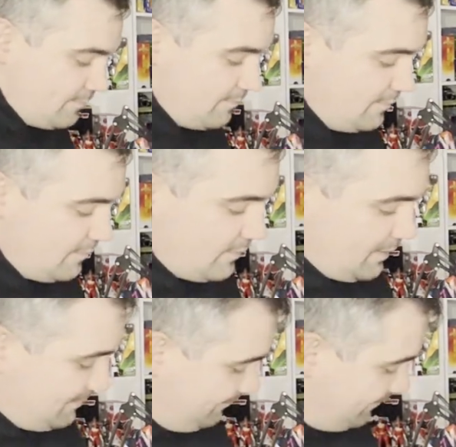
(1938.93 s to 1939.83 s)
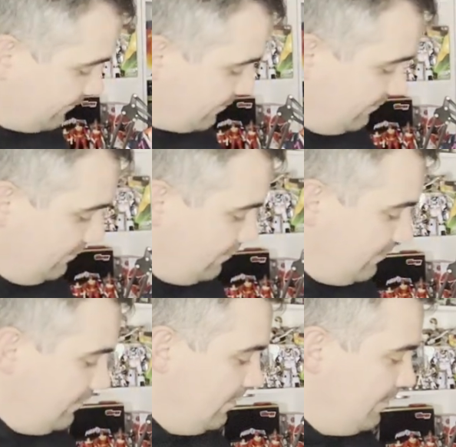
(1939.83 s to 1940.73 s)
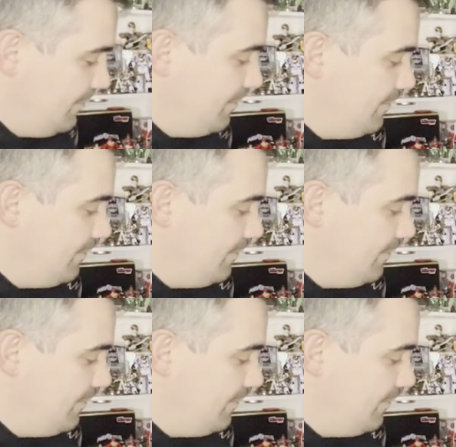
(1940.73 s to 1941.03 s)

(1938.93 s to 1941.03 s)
I think people would listen. Tough. People are weird.